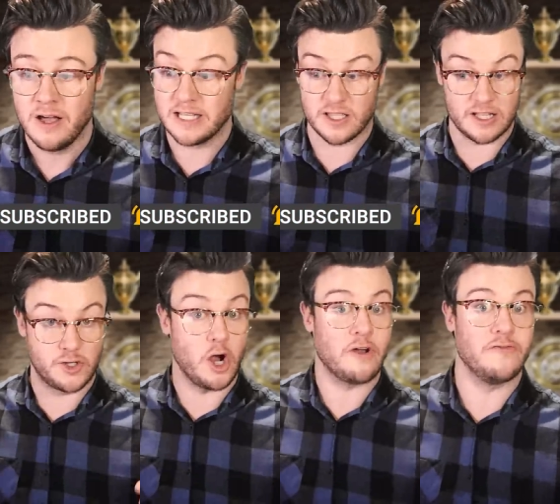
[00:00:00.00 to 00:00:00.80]
Is it
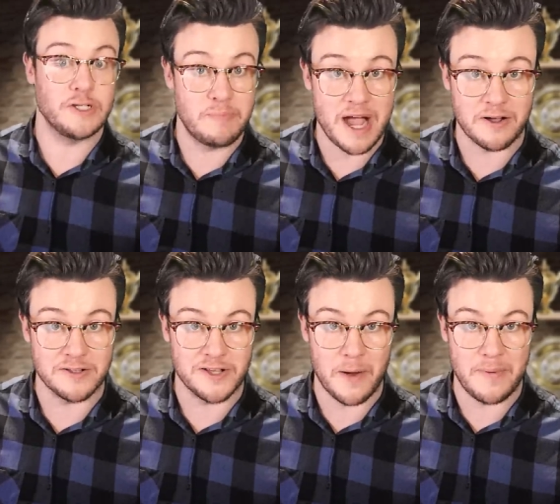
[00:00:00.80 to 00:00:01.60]
that Djokovic is back
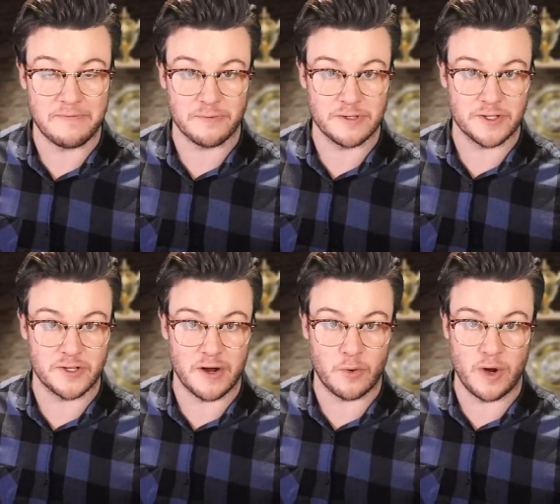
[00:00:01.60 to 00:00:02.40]
on top after his
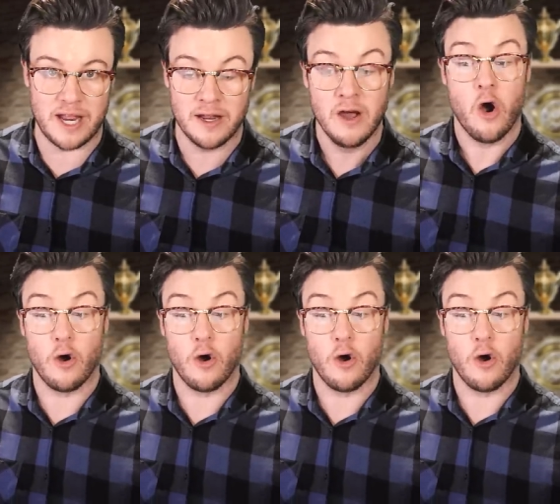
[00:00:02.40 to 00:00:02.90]
historic win?